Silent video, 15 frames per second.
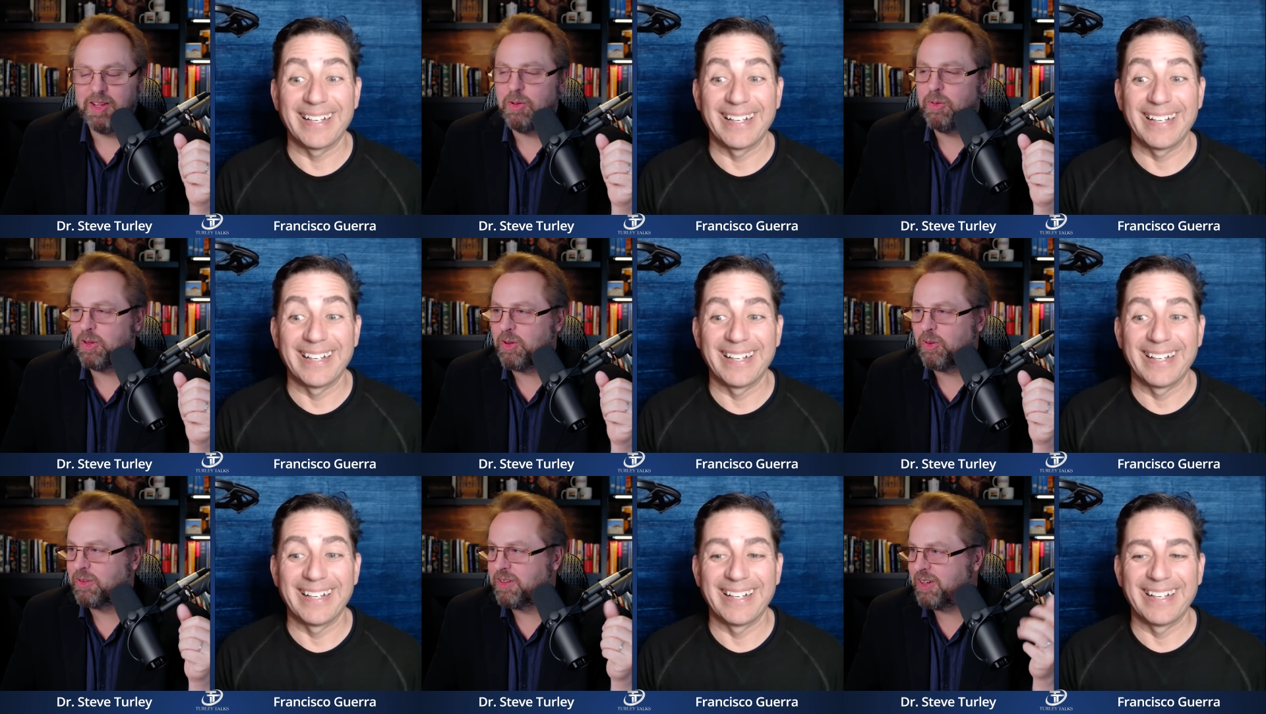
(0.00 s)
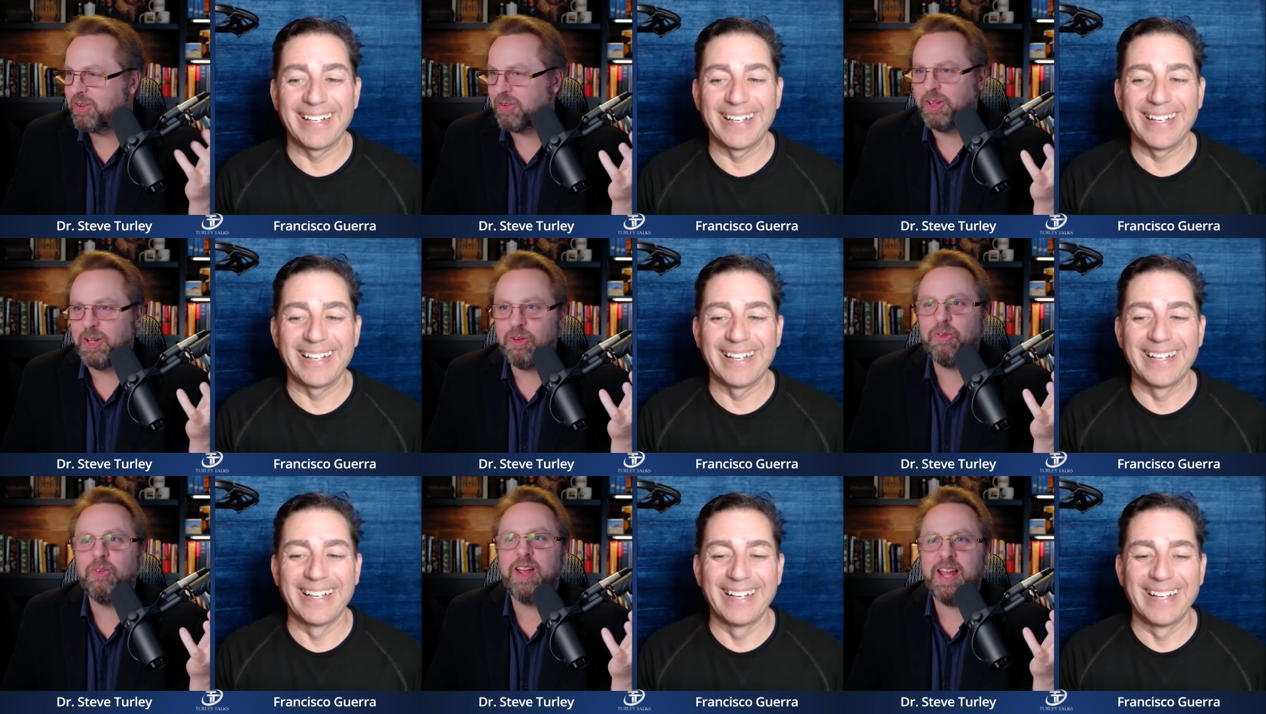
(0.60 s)
Speaker 1: you you're literally
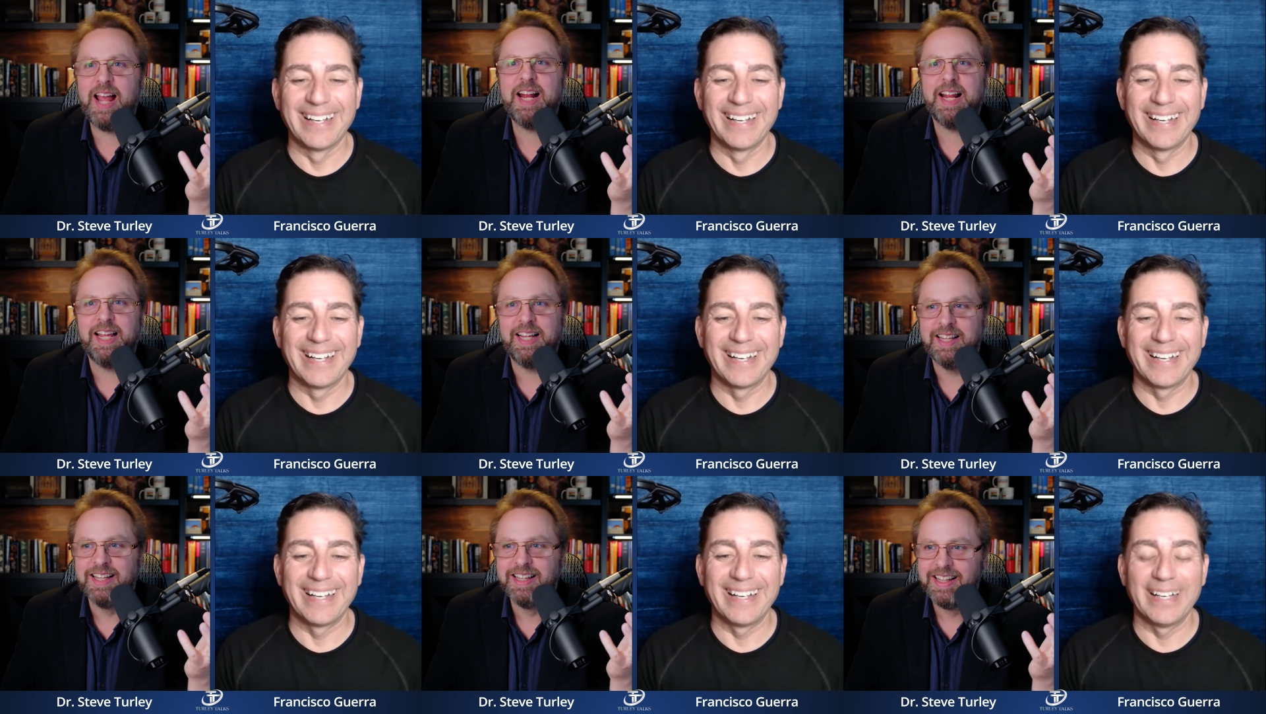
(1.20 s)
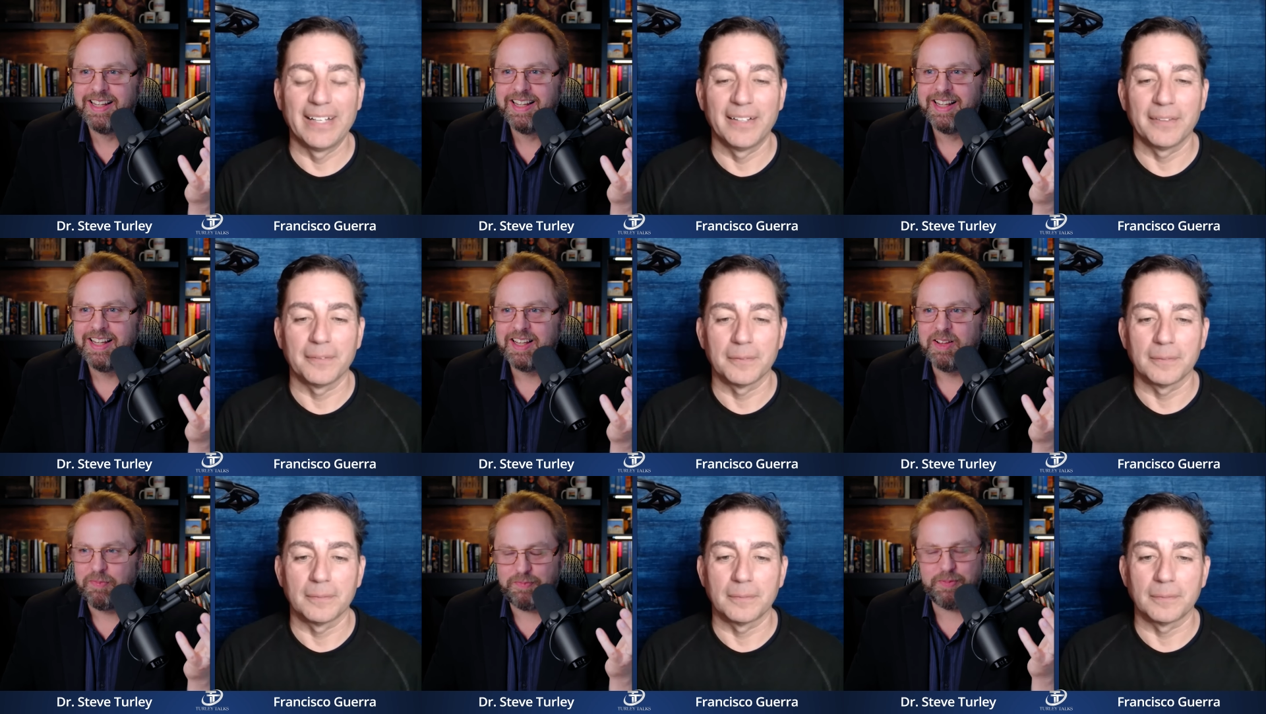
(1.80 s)
creating
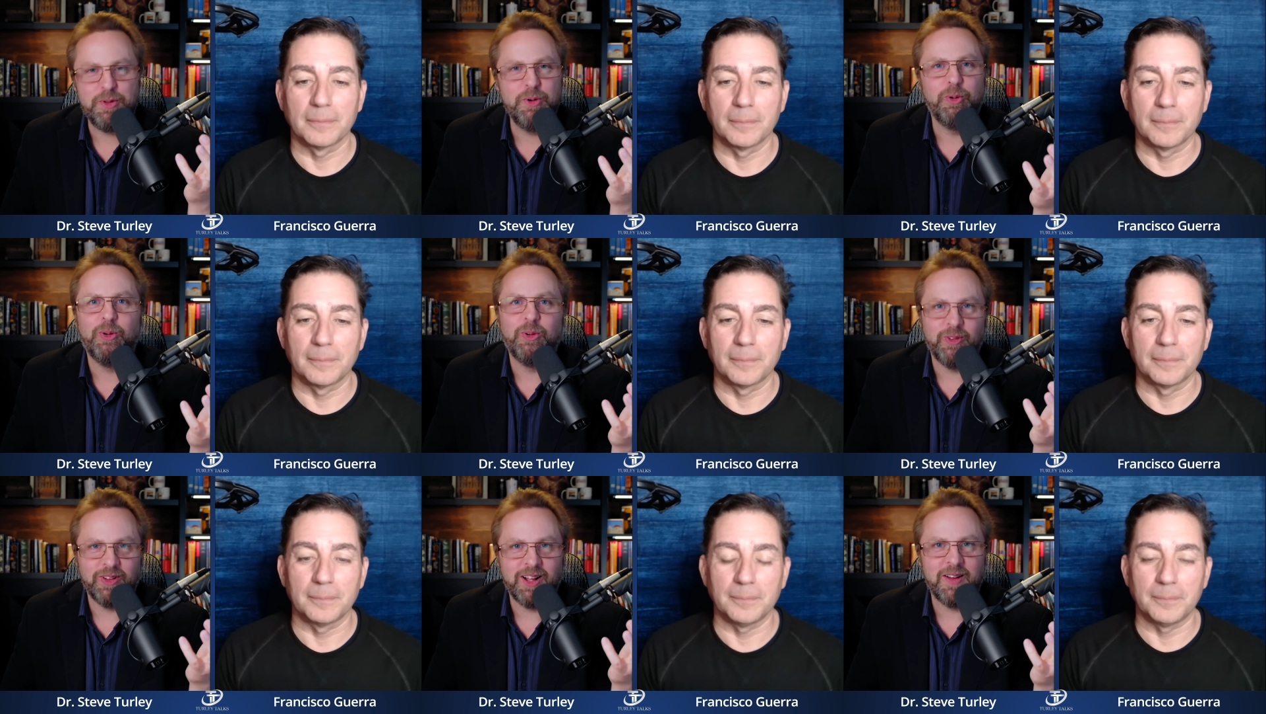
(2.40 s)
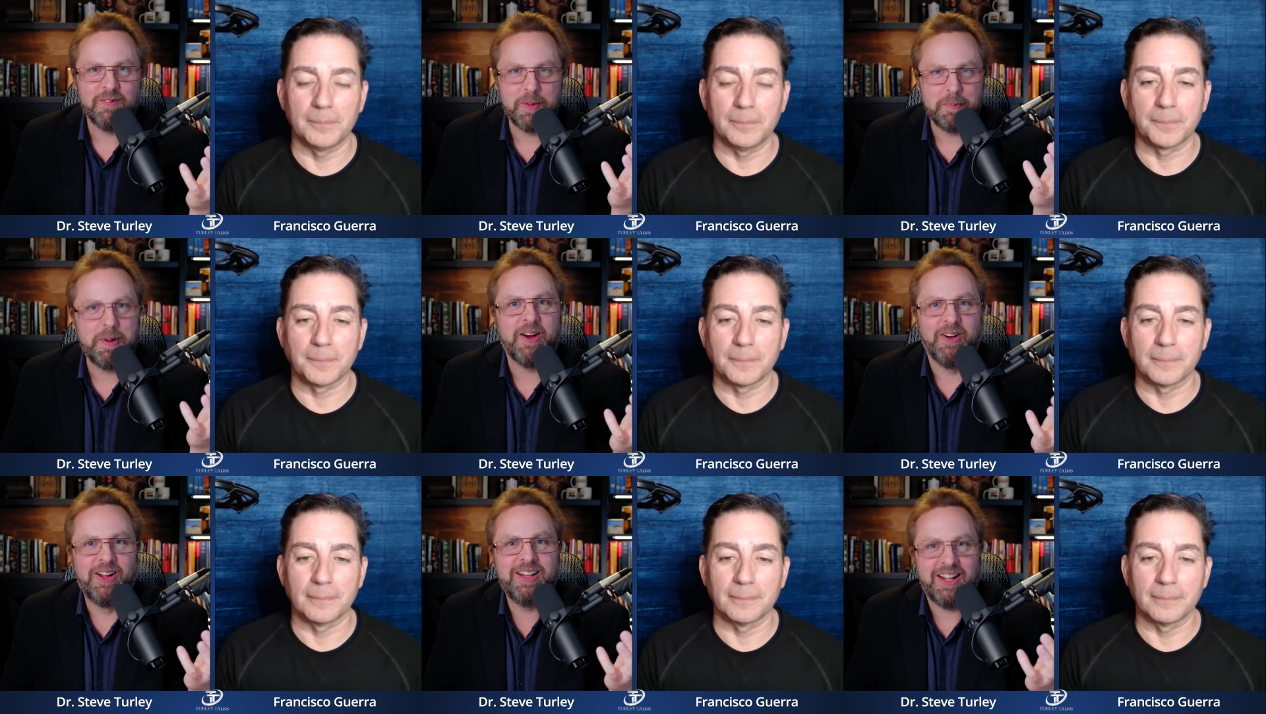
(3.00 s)
the fuel of the
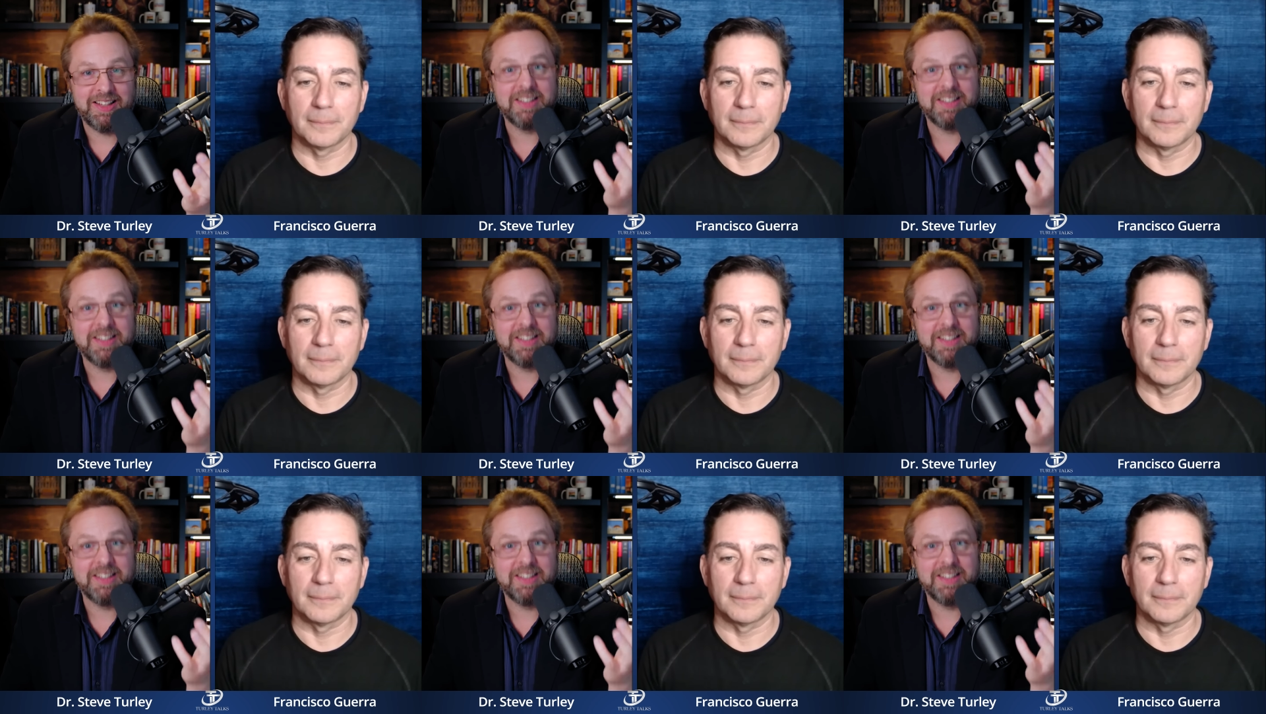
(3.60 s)
parallel,